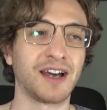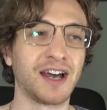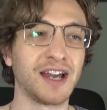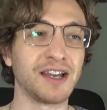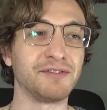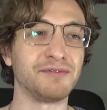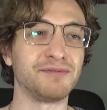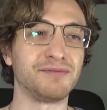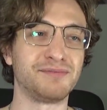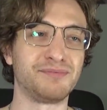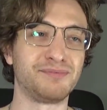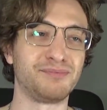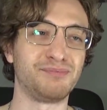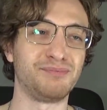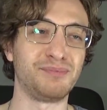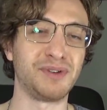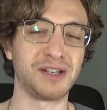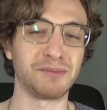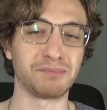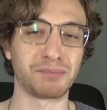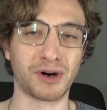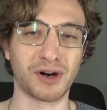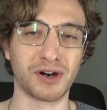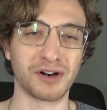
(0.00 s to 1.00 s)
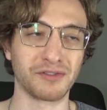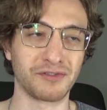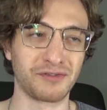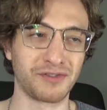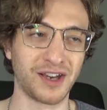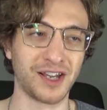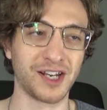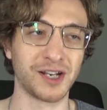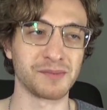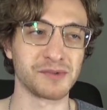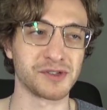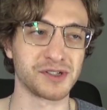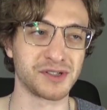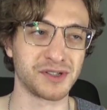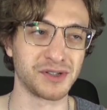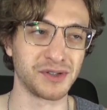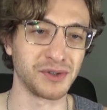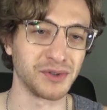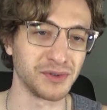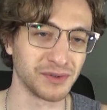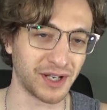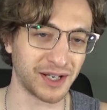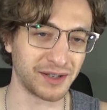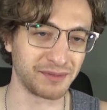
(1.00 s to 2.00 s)
I've been part of fandoms
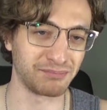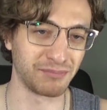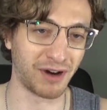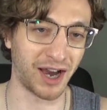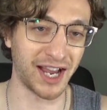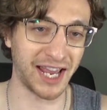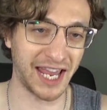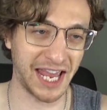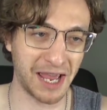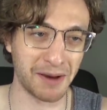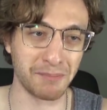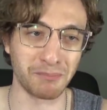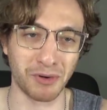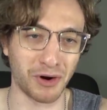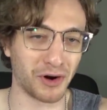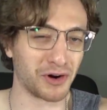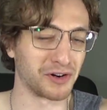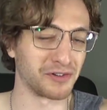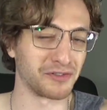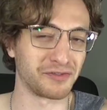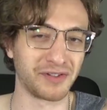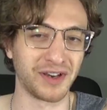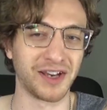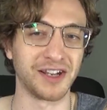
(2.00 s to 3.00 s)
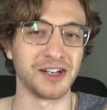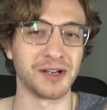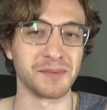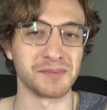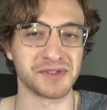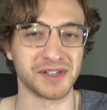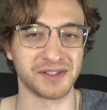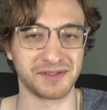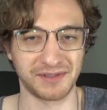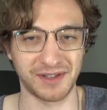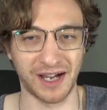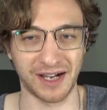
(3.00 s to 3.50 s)
too. Like I am part of fandoms.